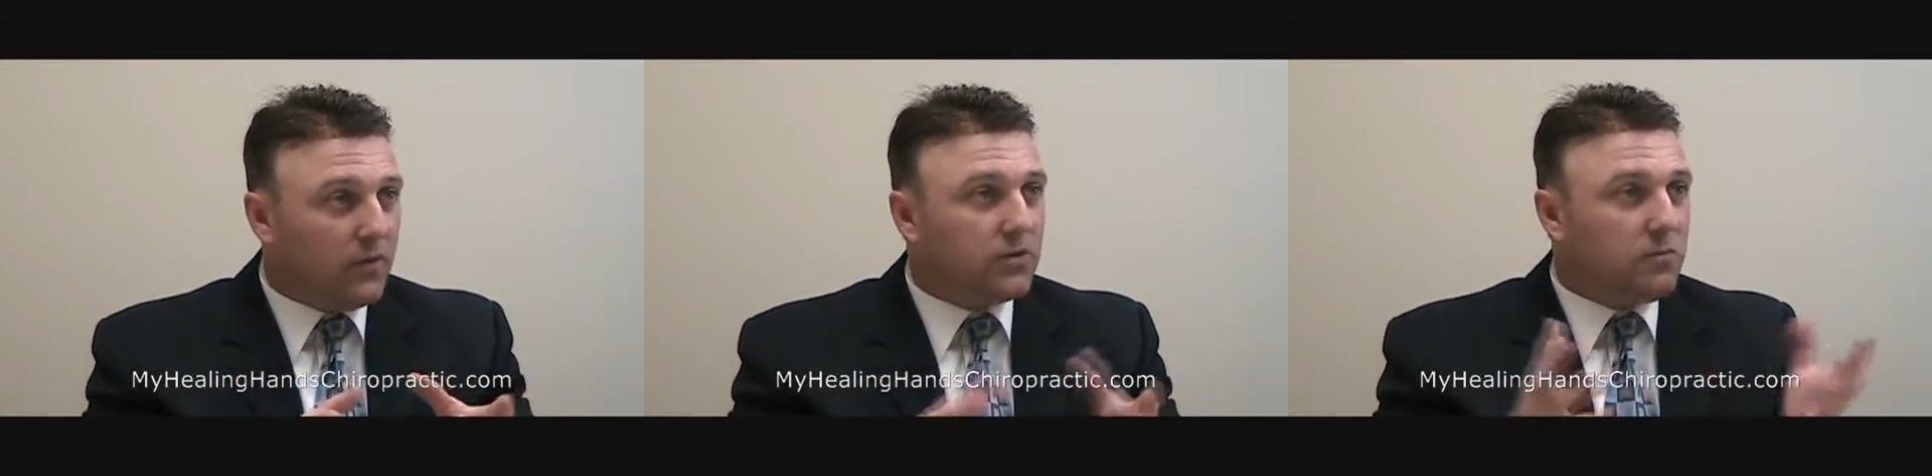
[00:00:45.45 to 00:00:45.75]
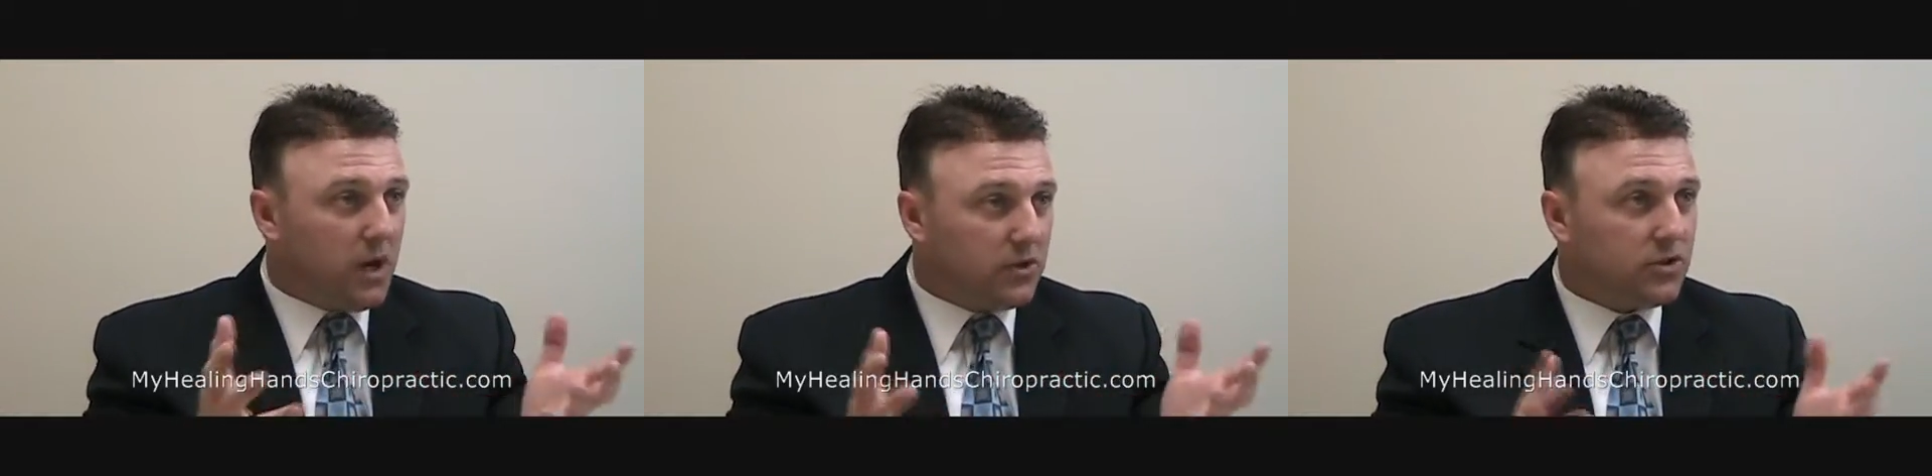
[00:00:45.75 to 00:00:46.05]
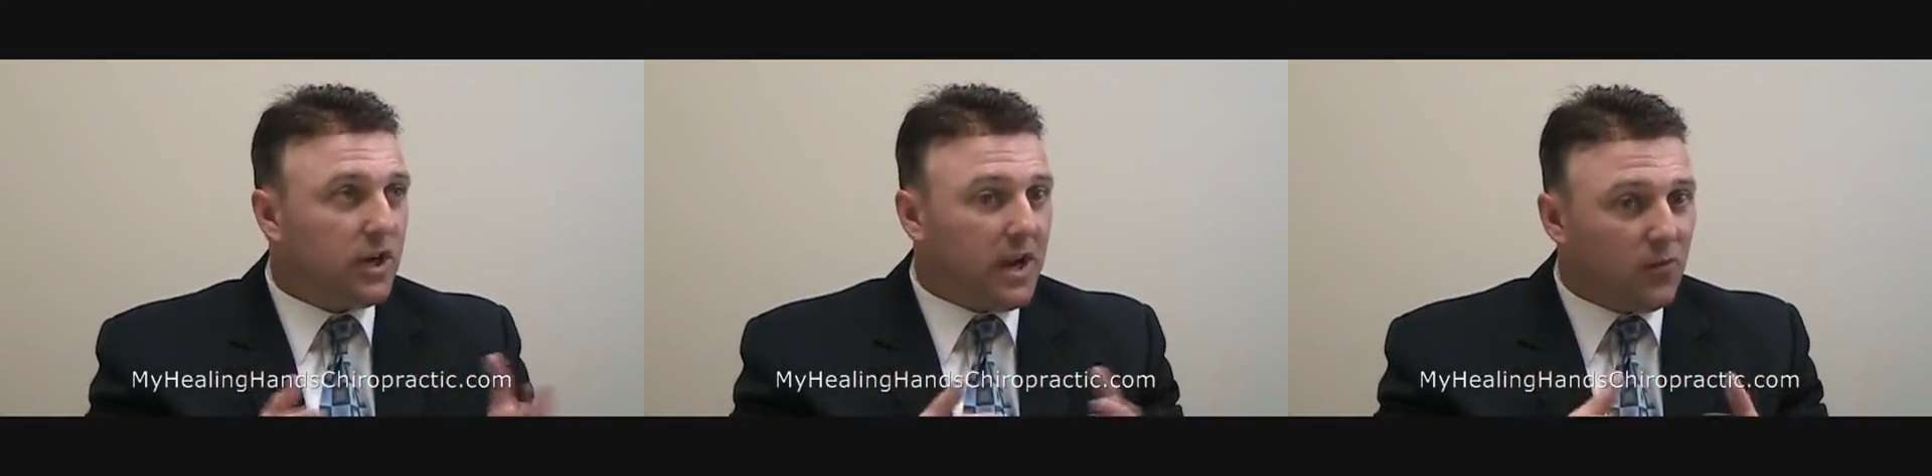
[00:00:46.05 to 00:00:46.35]
as
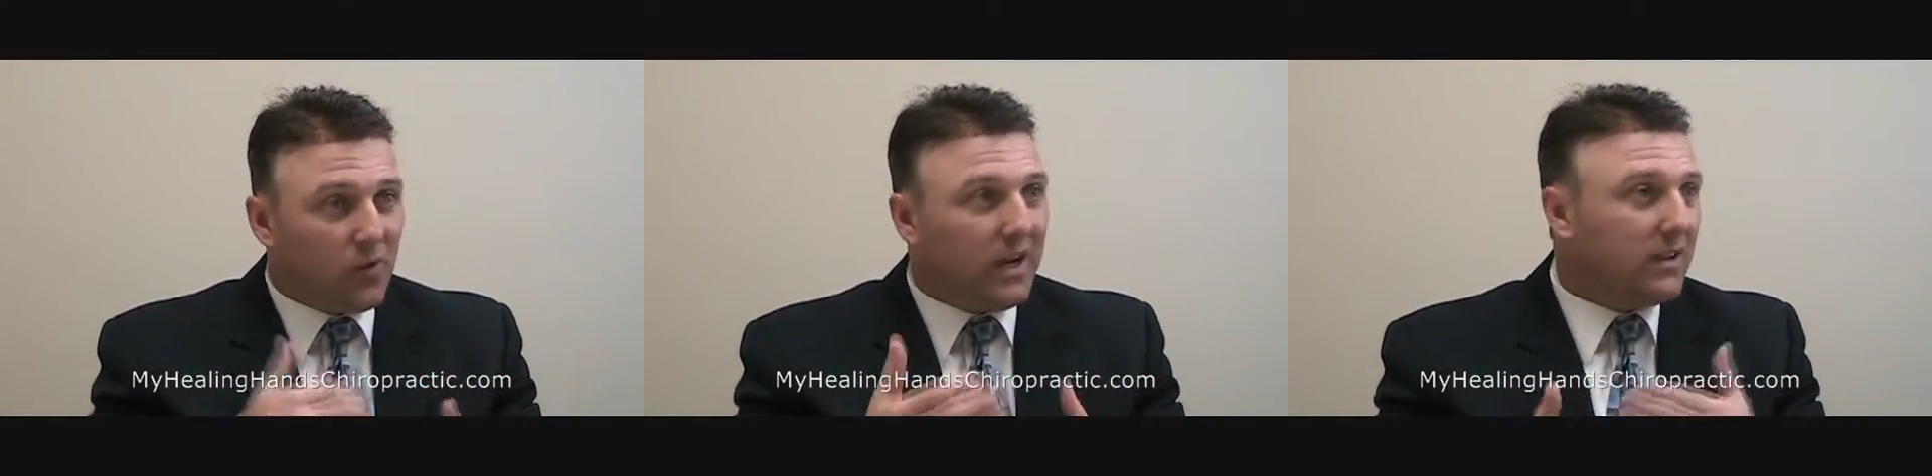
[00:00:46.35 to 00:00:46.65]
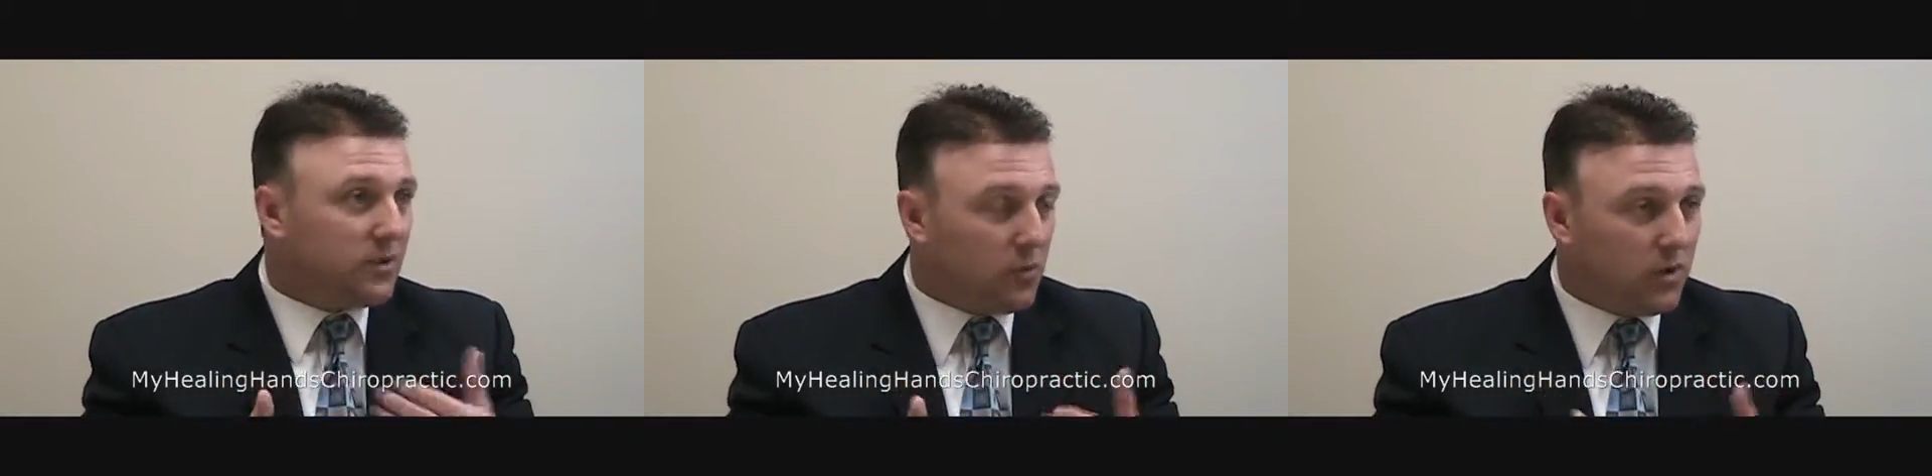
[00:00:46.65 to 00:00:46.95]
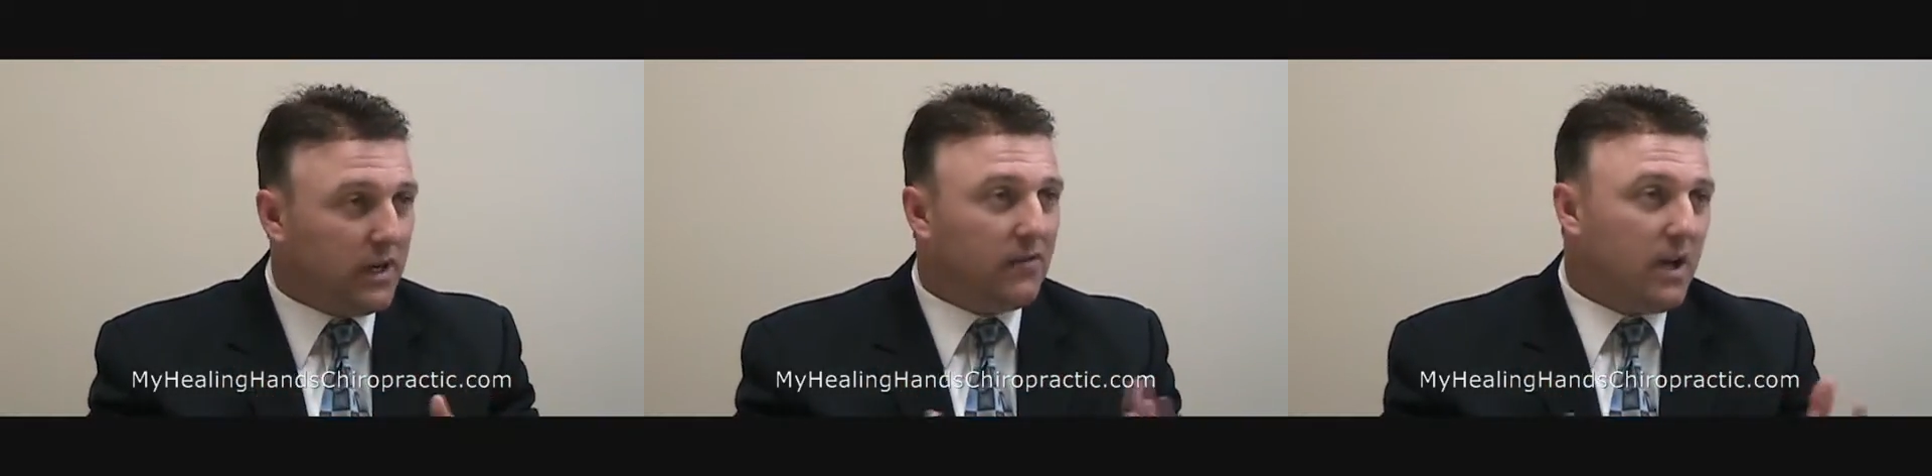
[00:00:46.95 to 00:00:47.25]
much and we get some
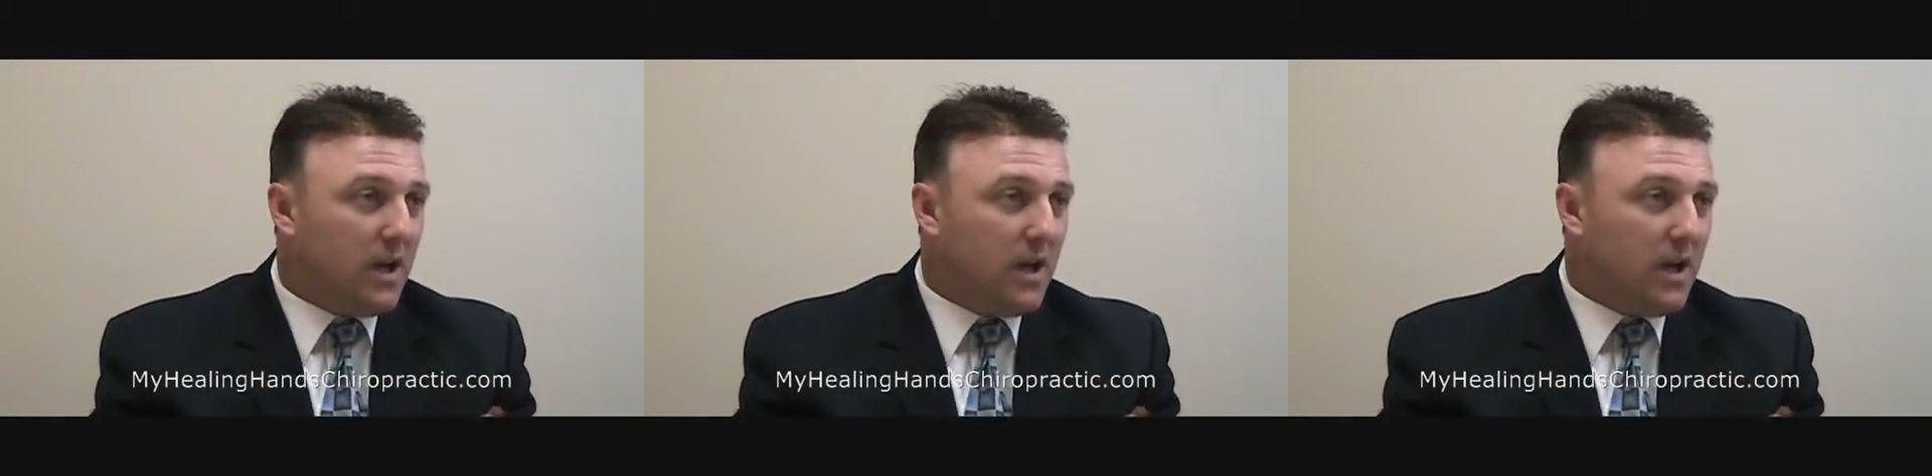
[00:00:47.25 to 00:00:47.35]
relief.